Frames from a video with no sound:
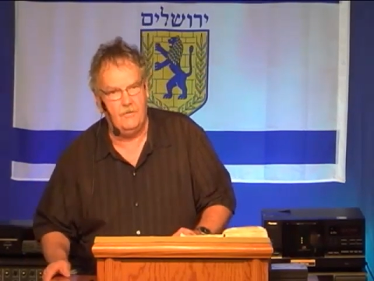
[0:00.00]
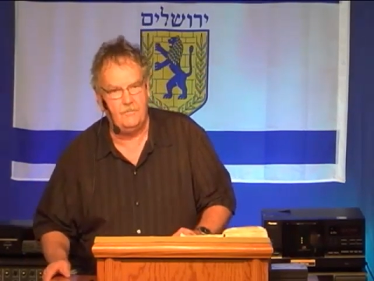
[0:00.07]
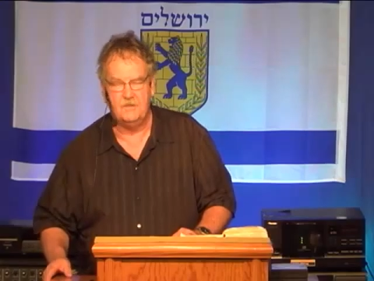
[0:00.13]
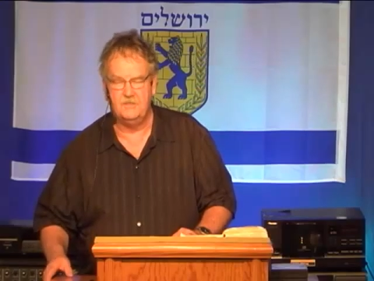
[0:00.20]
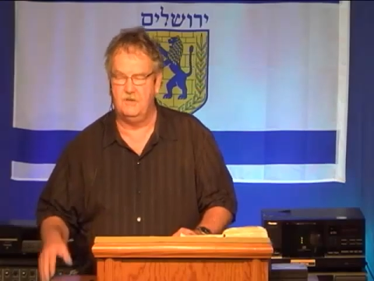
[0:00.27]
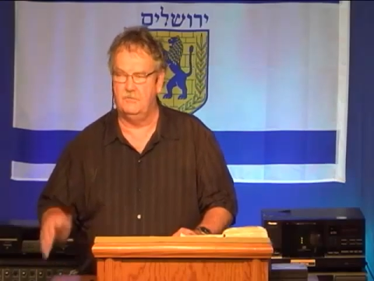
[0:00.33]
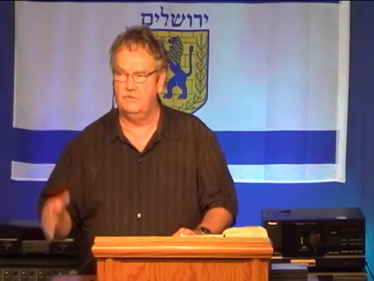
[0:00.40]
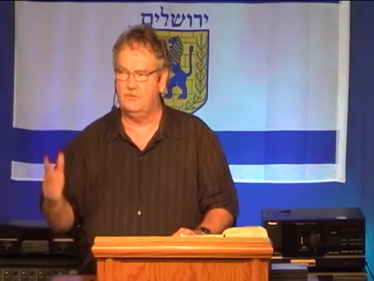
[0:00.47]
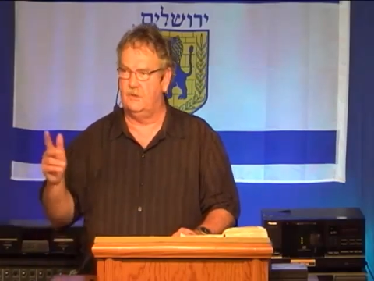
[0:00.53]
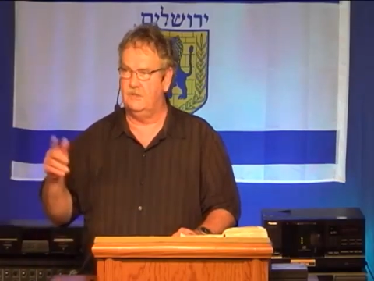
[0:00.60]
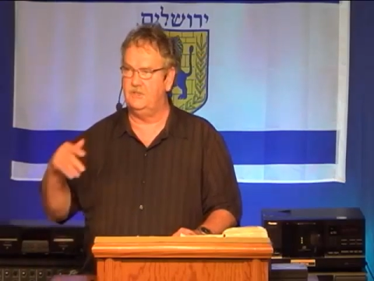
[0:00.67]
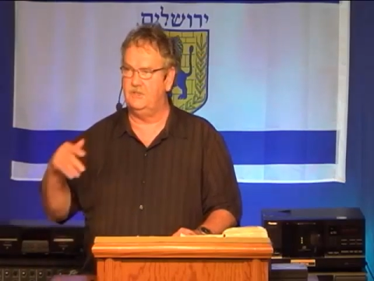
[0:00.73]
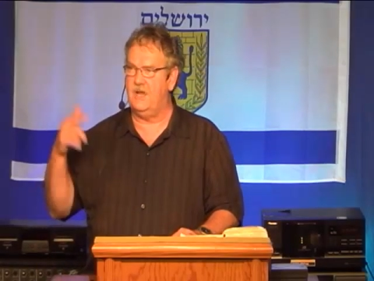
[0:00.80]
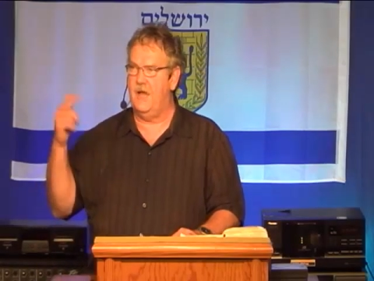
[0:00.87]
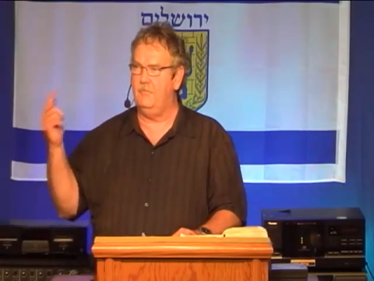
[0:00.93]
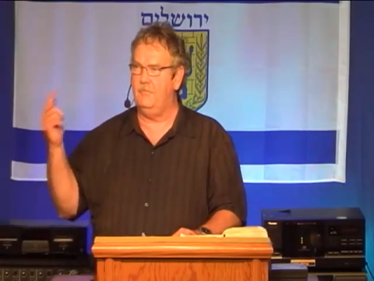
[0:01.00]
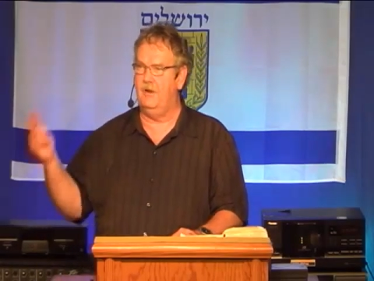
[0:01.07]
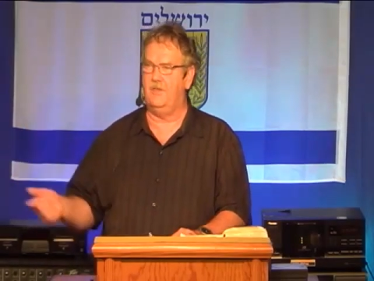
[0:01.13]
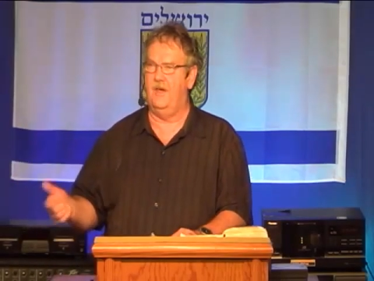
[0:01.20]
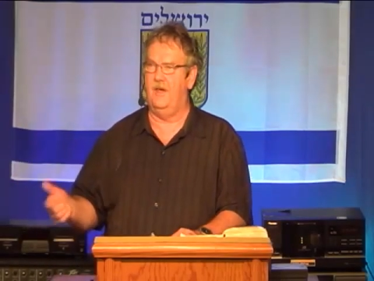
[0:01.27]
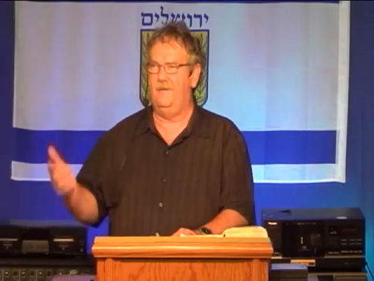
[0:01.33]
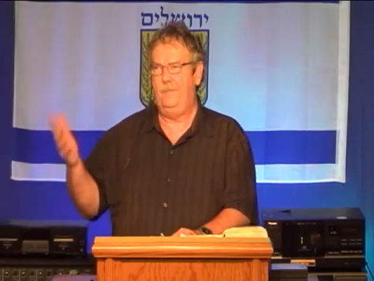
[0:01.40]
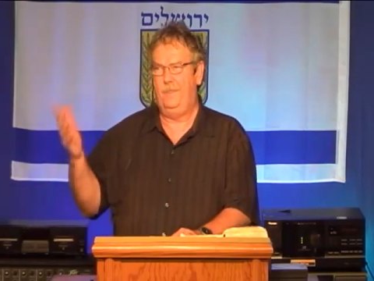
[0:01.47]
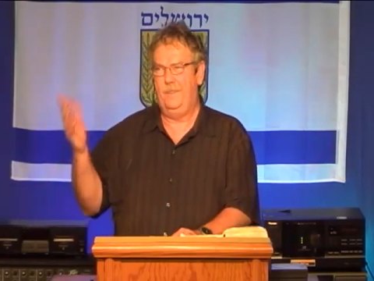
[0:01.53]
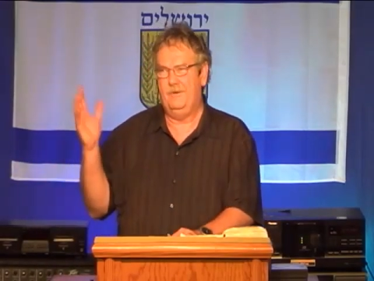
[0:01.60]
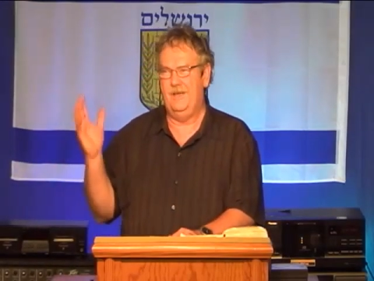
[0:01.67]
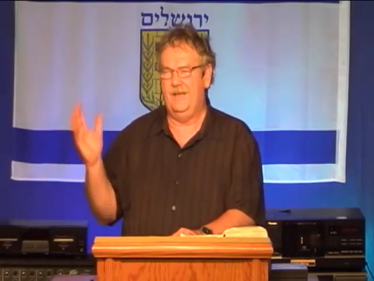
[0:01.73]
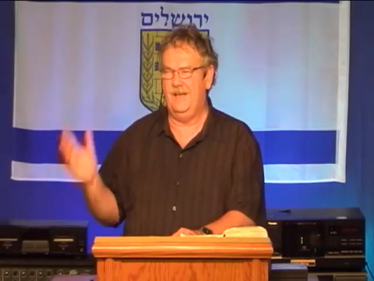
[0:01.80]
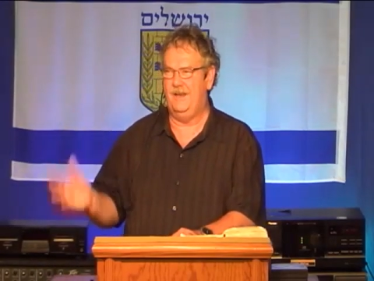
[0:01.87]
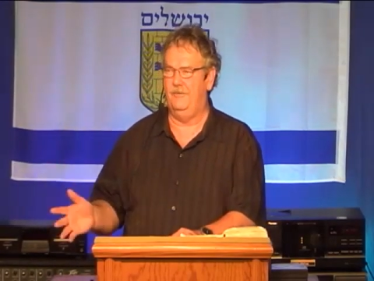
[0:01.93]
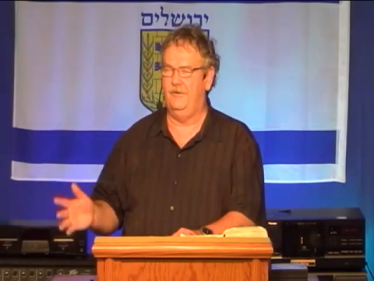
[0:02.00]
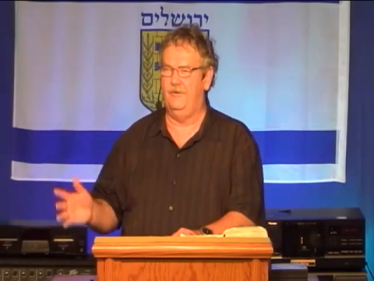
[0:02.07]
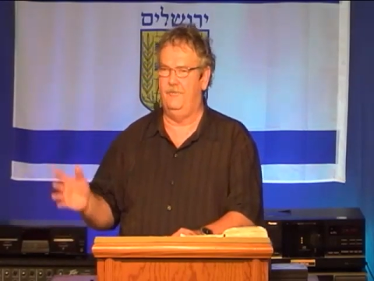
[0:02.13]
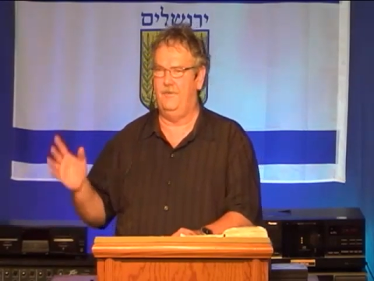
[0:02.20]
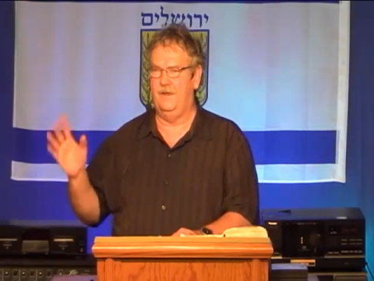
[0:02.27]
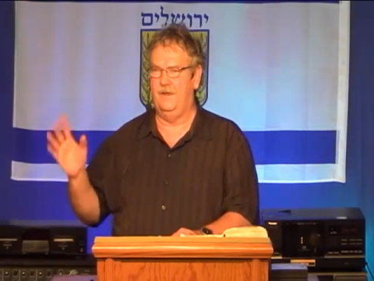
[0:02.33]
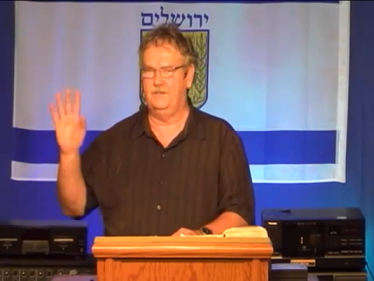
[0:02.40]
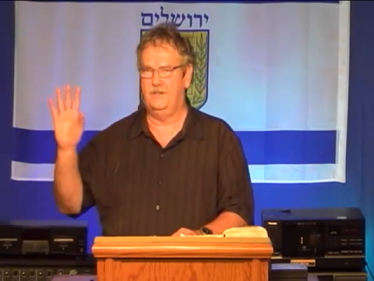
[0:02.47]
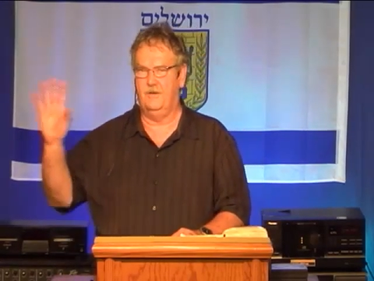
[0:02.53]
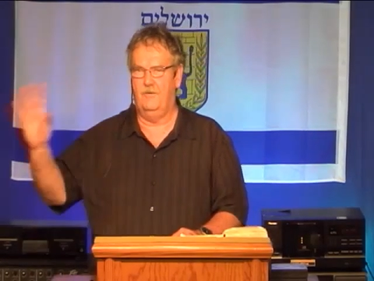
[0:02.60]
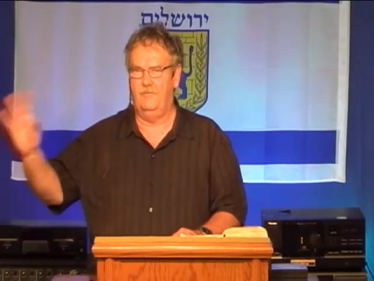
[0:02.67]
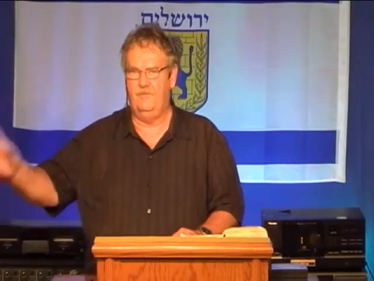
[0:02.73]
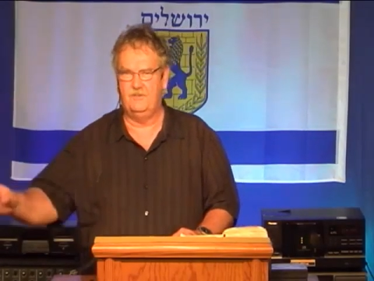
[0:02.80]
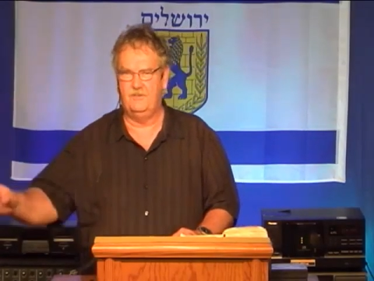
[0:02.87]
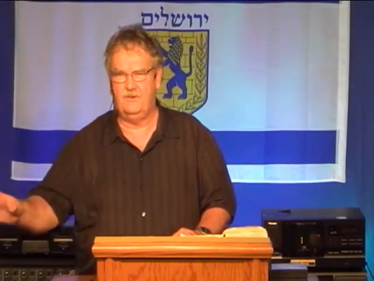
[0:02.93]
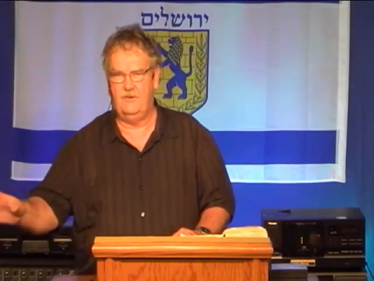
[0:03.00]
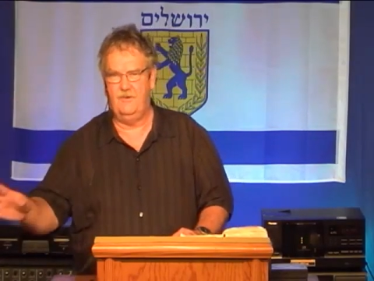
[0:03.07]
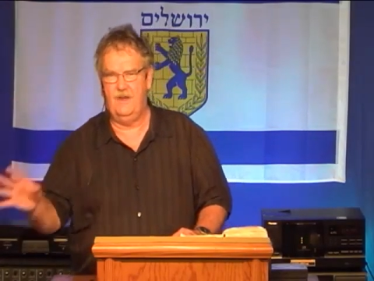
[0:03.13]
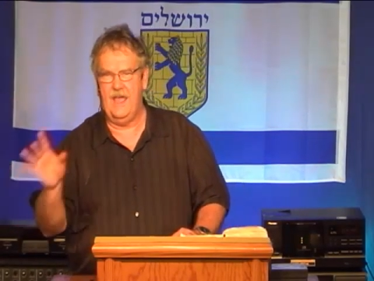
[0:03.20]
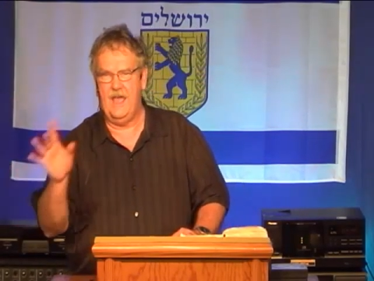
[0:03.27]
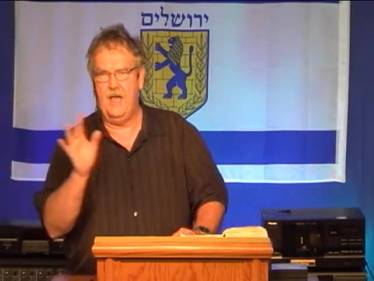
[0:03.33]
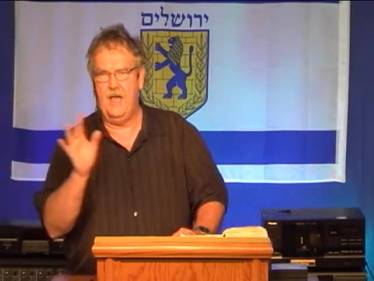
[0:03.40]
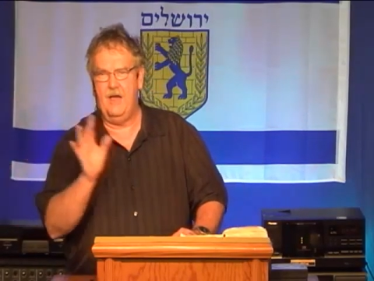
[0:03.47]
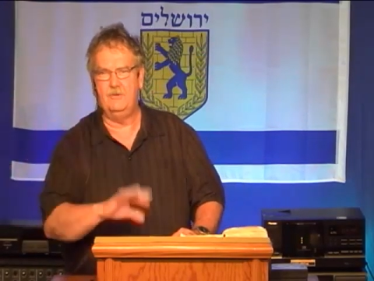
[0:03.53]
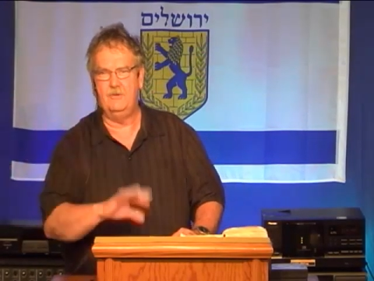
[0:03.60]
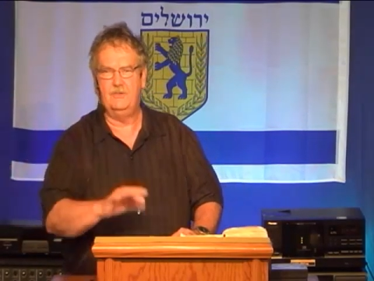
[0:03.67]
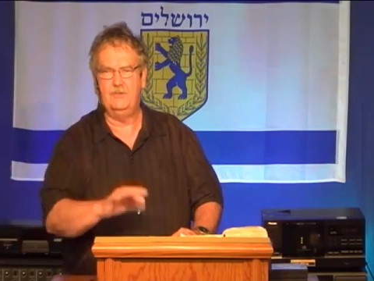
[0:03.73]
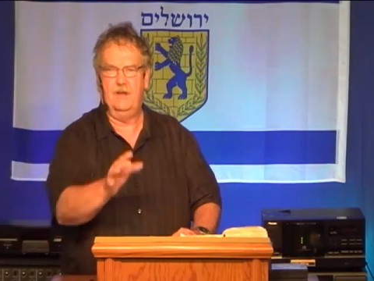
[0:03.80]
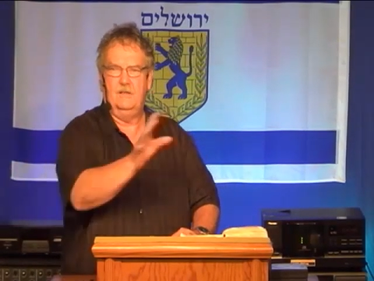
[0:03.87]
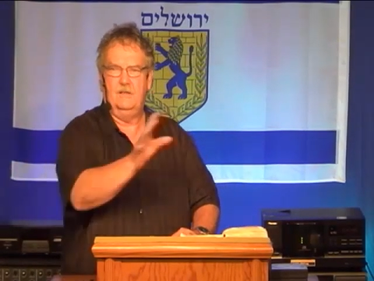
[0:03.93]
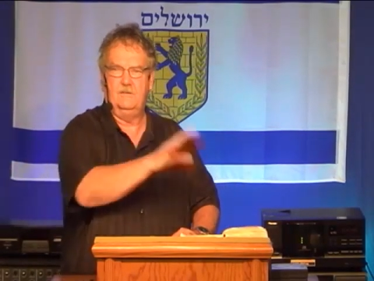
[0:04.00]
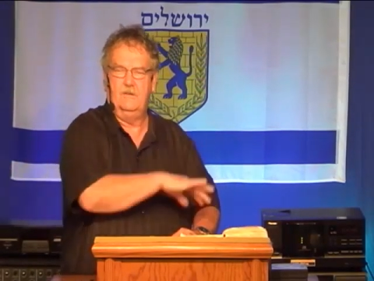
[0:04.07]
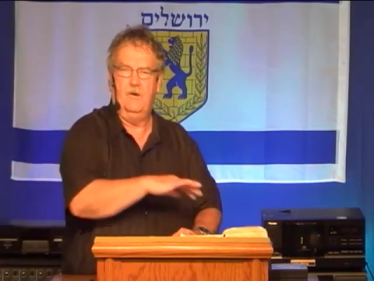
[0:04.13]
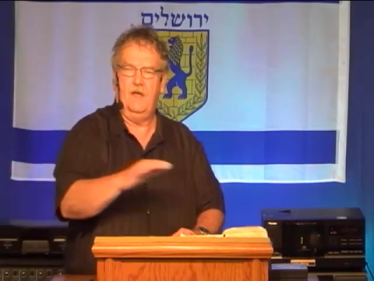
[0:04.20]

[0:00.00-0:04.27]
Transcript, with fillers: Because there was one time when I thought, "Well, I don't know if I should go visit her now, or should I go?"